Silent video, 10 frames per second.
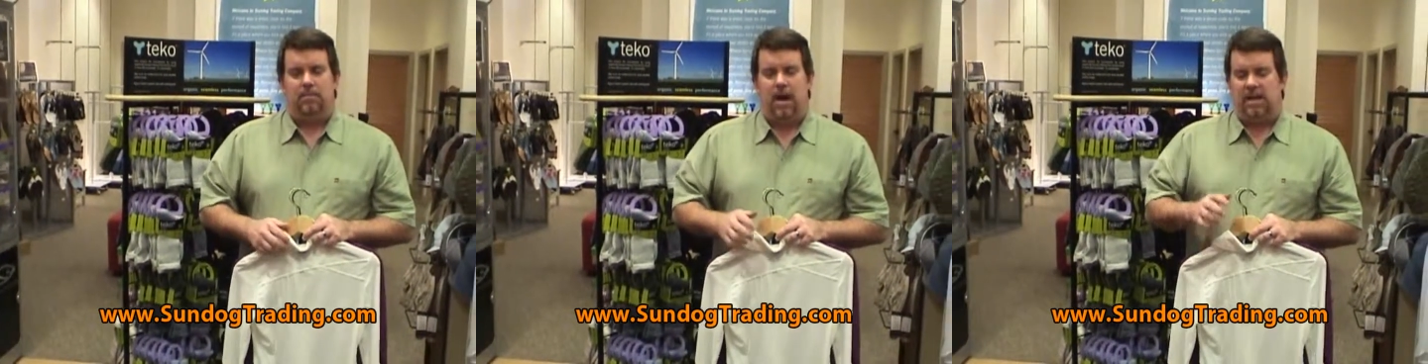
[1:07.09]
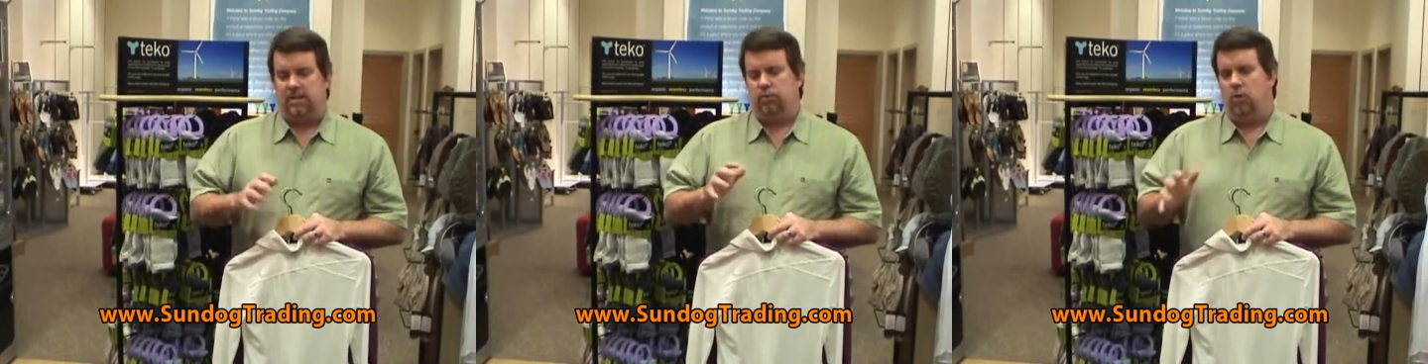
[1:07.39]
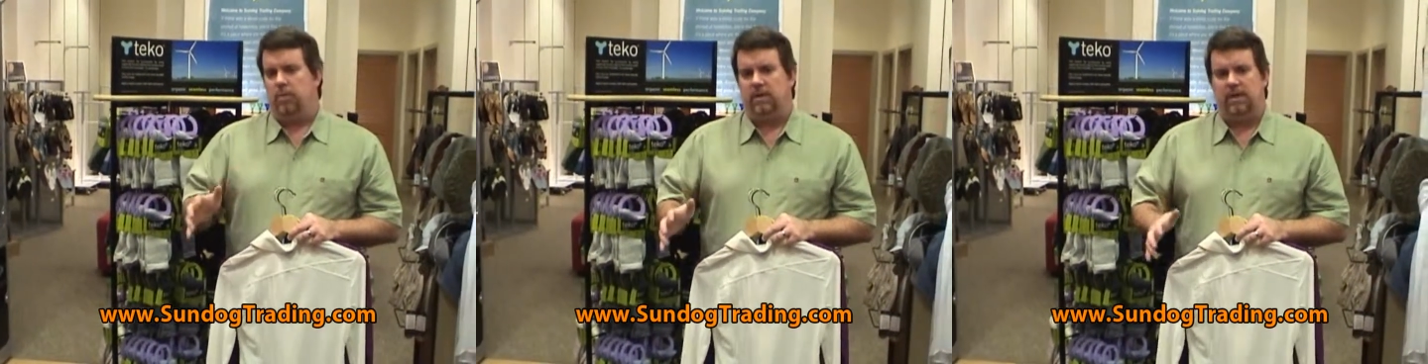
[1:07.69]

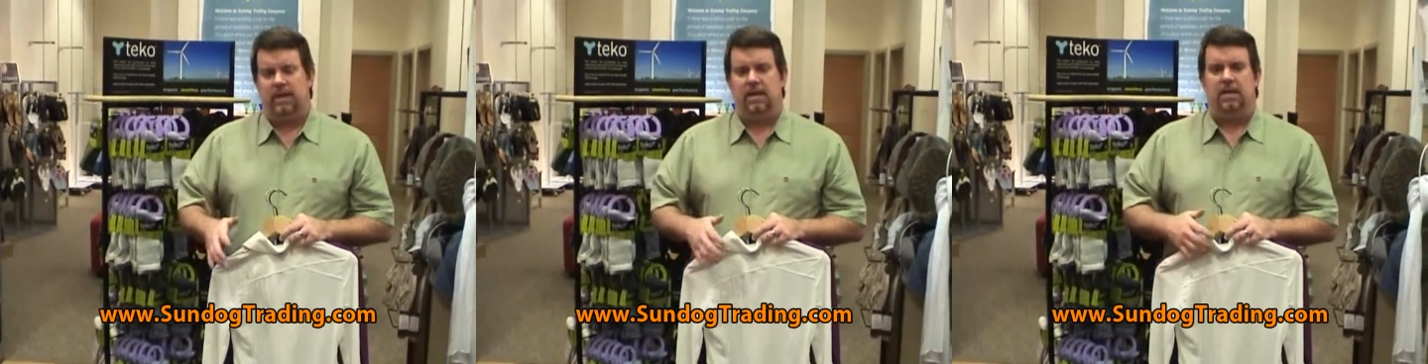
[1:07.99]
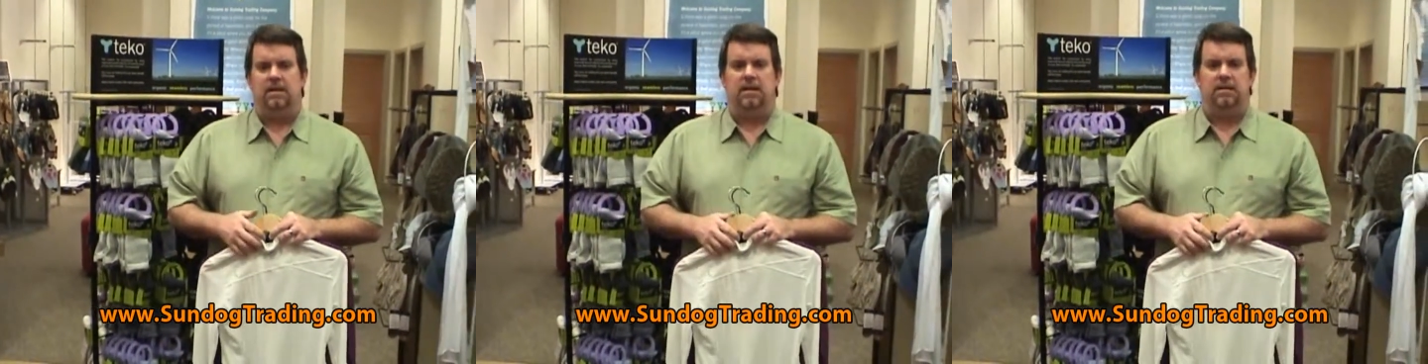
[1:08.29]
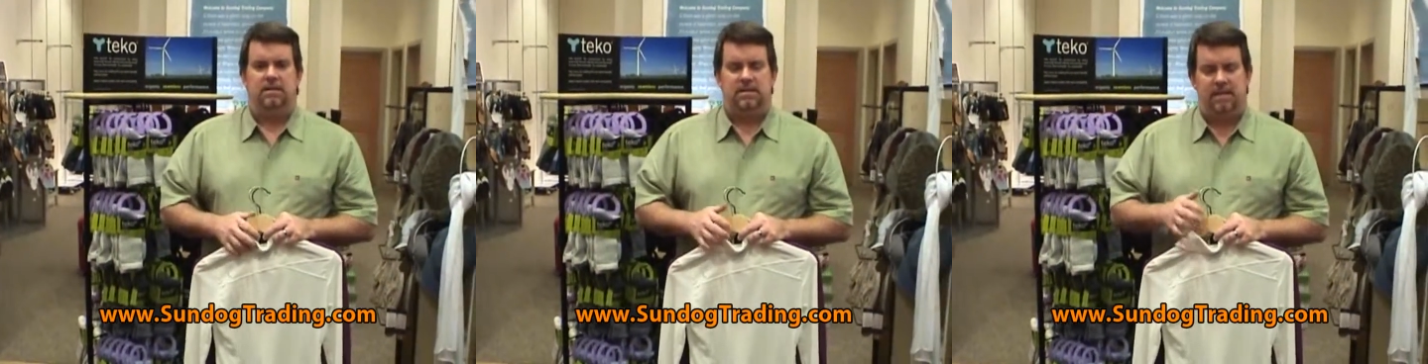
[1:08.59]
polypropylene
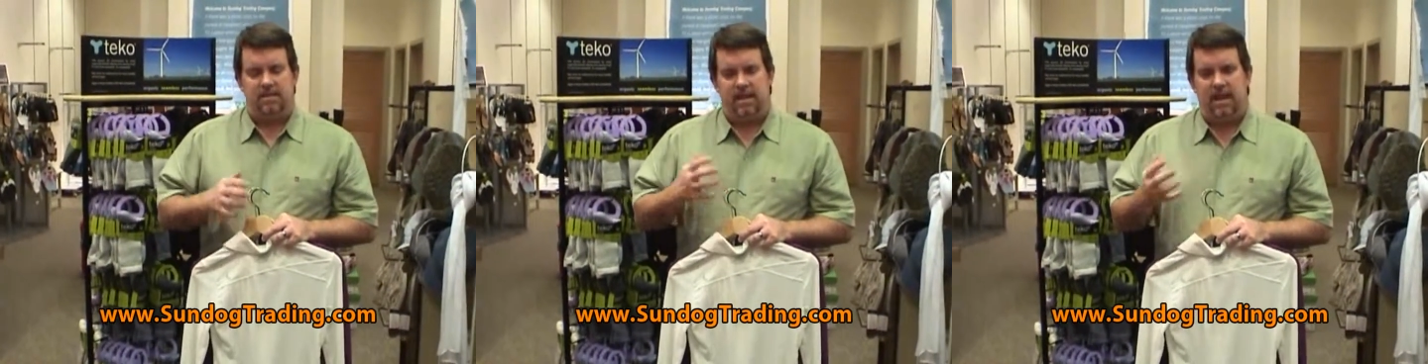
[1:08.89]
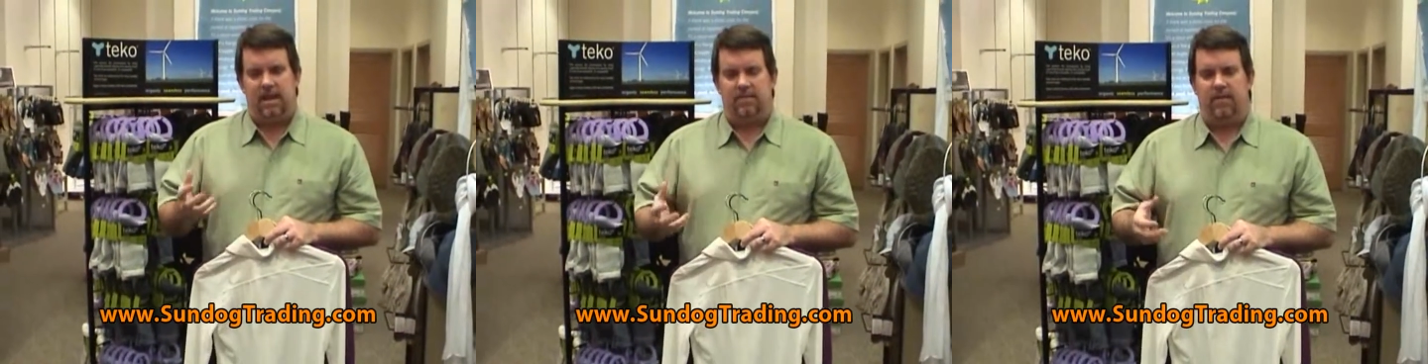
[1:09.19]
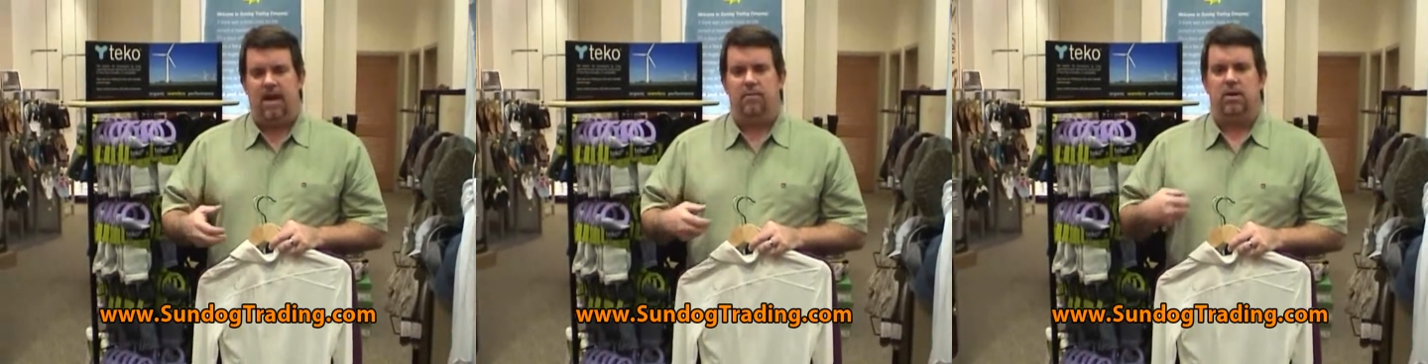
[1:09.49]
and synthetic
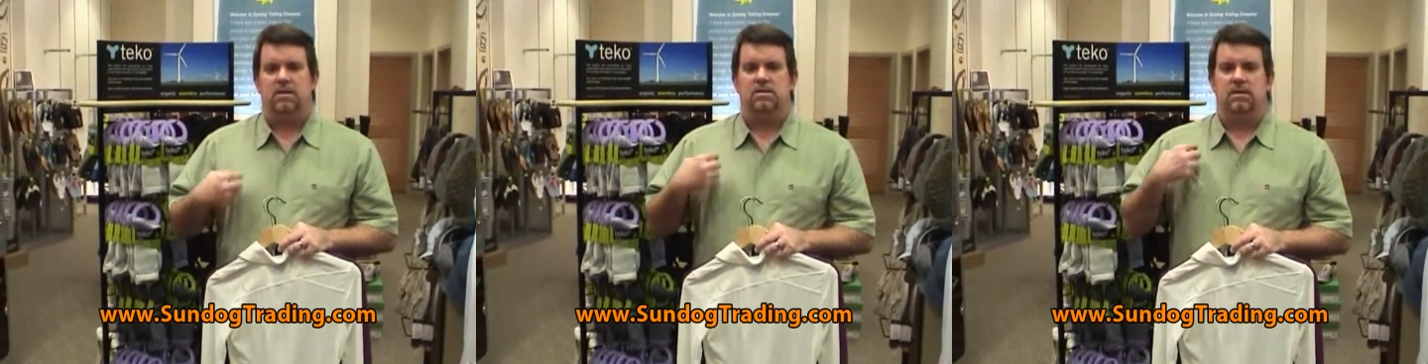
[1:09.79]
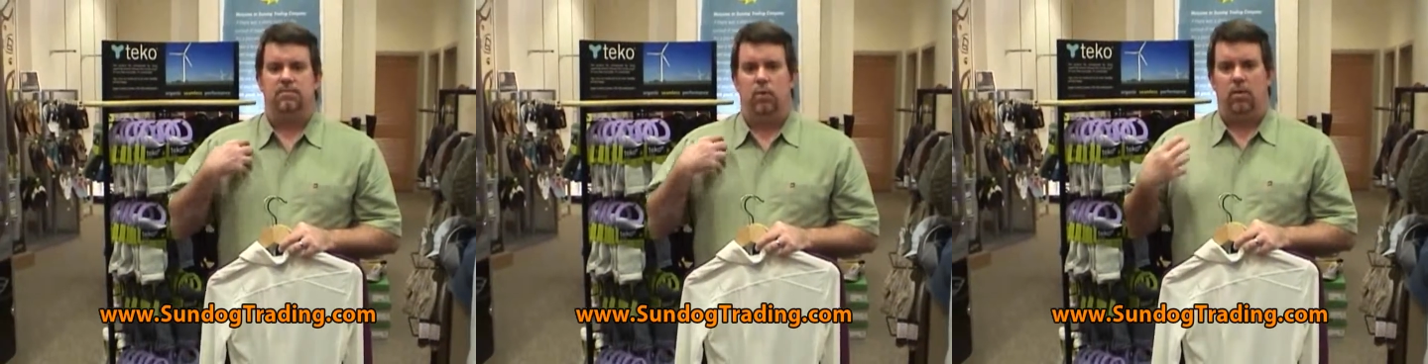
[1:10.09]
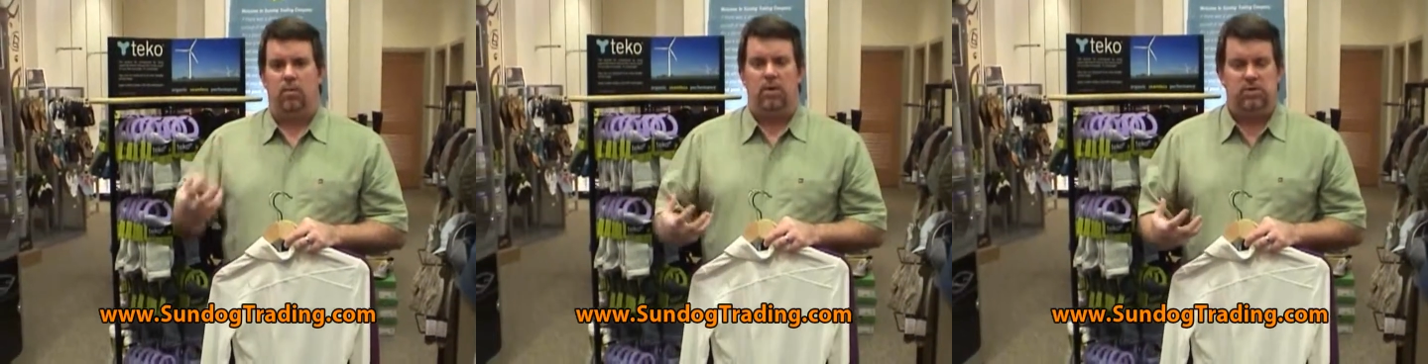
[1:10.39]
fabrics to
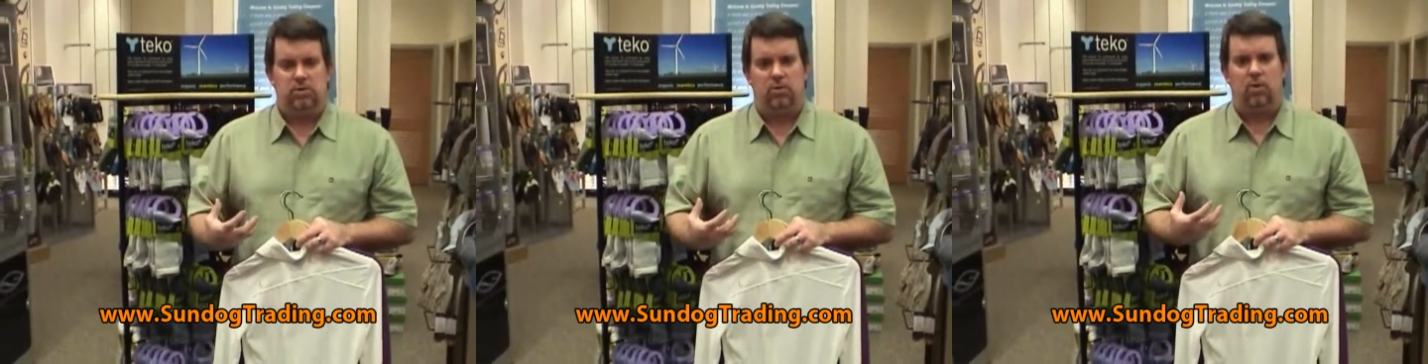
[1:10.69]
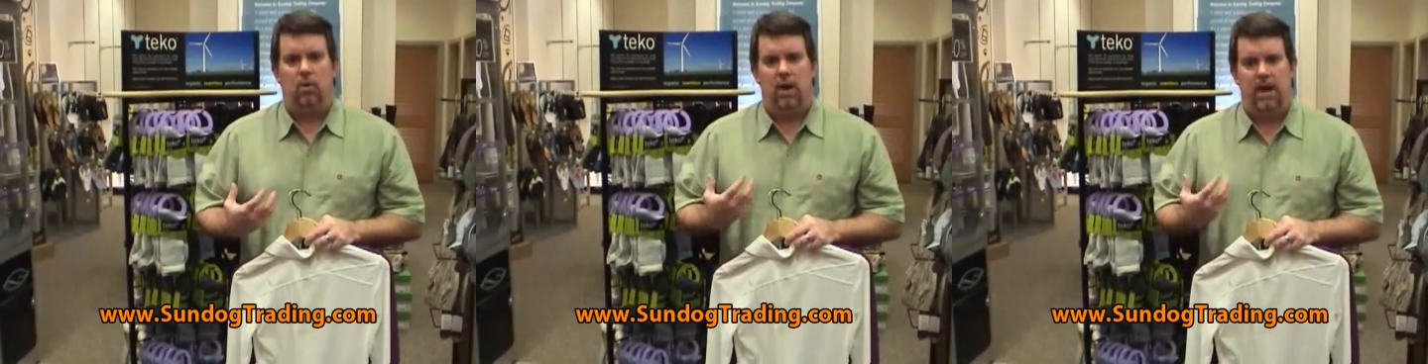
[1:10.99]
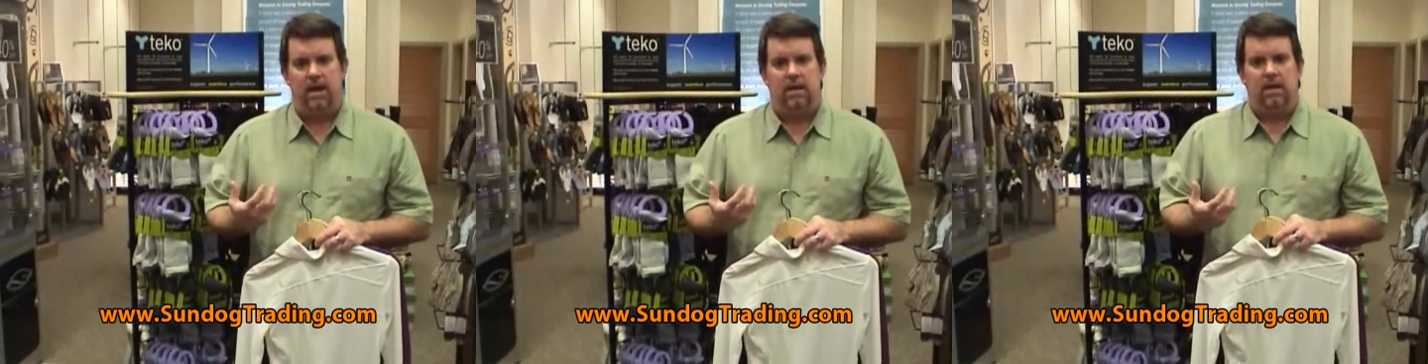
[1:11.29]
pull moisture
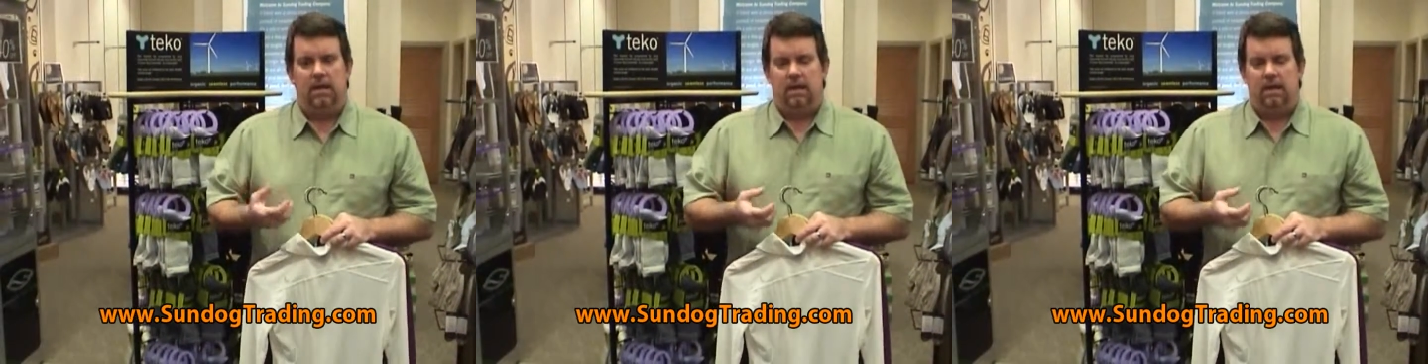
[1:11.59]
away.